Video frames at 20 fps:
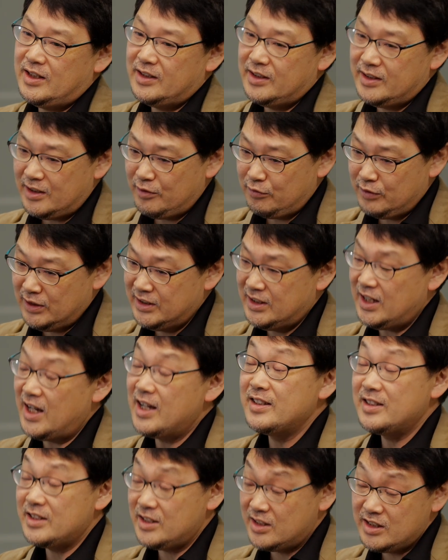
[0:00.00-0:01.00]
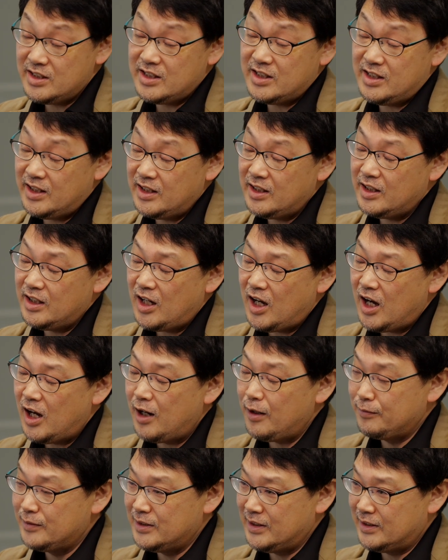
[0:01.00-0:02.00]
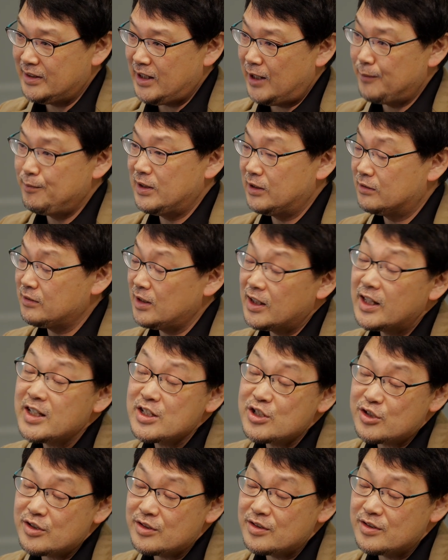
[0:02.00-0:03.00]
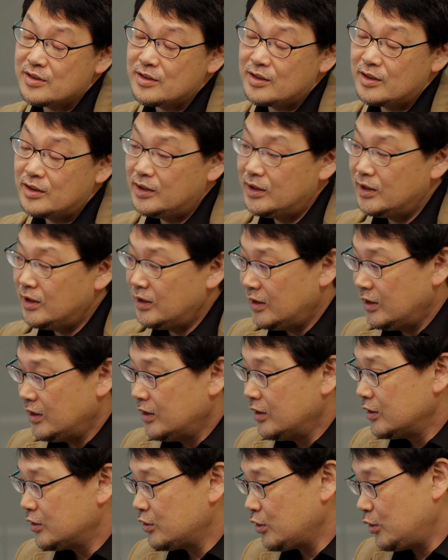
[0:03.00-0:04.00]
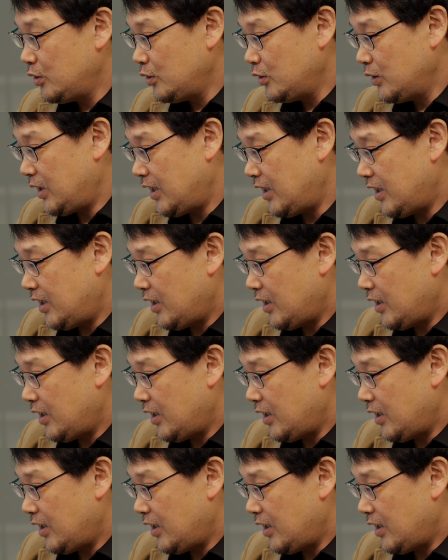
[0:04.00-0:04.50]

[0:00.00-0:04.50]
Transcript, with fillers: and the redundancy of the type declaration. So